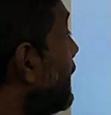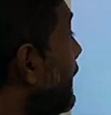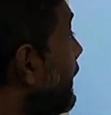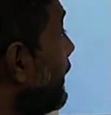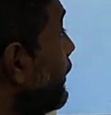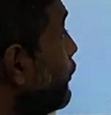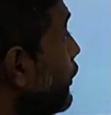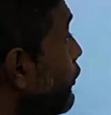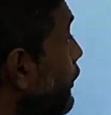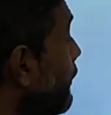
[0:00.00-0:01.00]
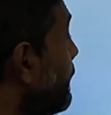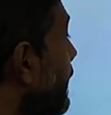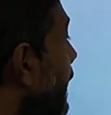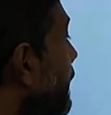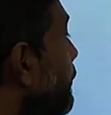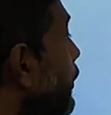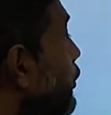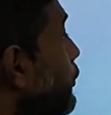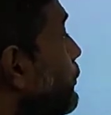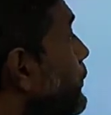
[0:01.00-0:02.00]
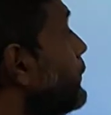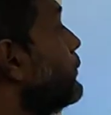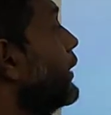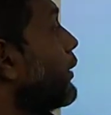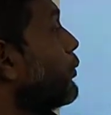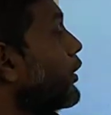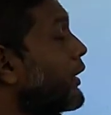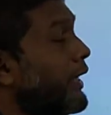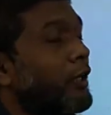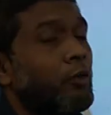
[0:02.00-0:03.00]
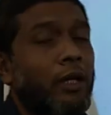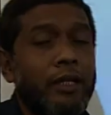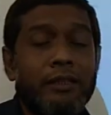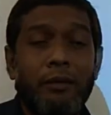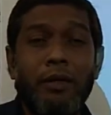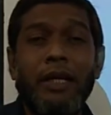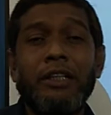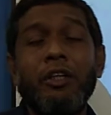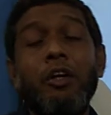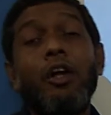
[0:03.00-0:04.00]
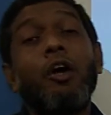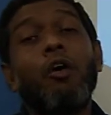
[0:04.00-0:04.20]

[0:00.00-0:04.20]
we will be able to prepare for the annual examination